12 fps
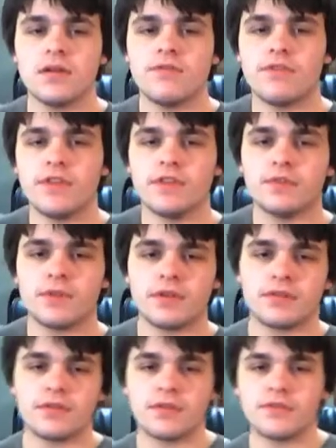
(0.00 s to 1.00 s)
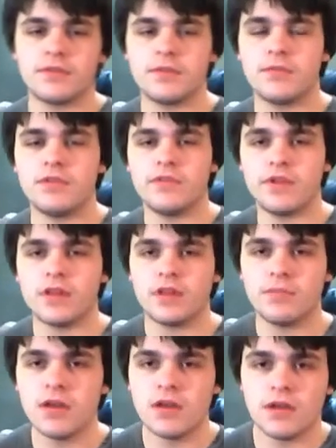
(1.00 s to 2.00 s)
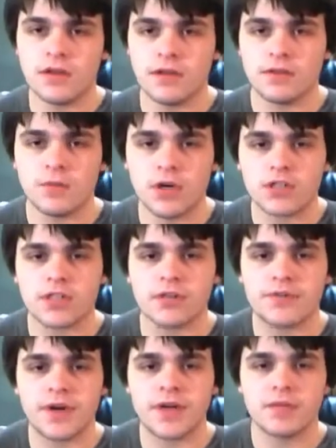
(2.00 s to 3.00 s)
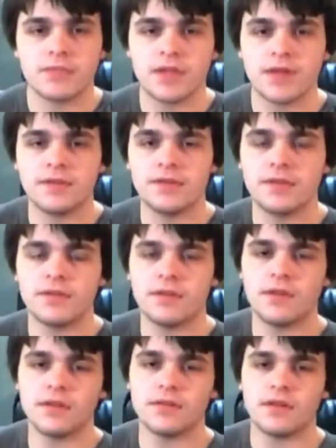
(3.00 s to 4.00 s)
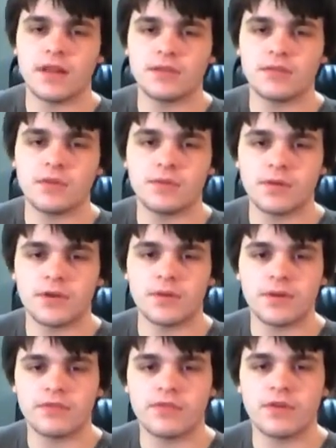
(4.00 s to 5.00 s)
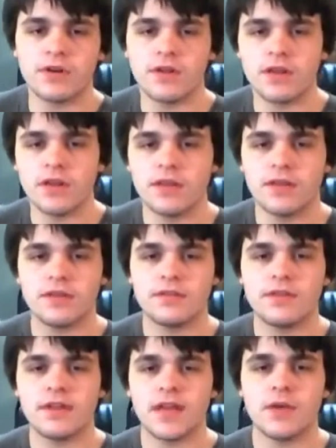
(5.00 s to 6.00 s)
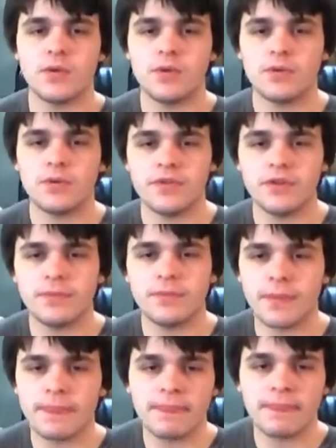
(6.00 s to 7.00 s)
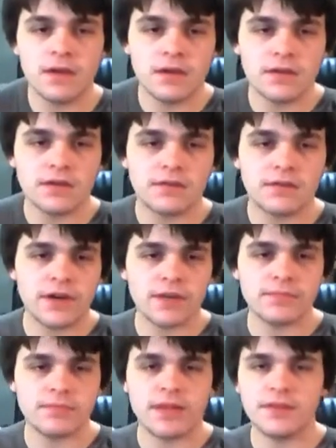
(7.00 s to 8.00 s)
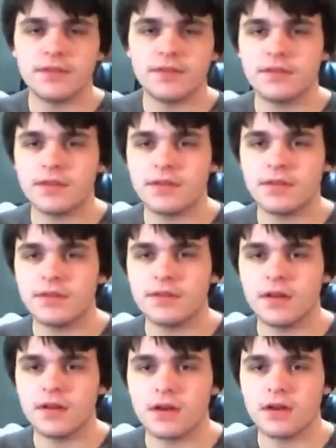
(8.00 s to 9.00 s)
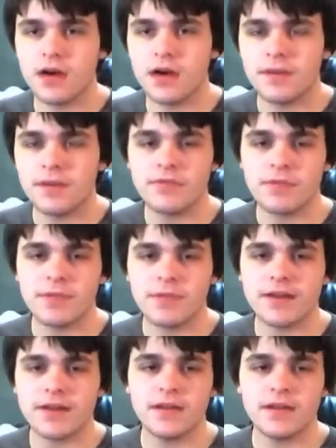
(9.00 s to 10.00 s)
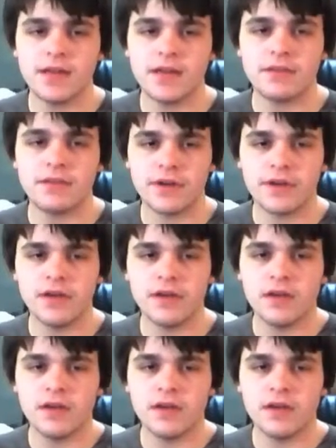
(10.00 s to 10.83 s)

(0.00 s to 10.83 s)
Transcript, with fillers: For this week's SourceFed Movie Club is watching Trading Places, so that's what we're doing for this Today We Review. Trading Places is a comedy from 1983.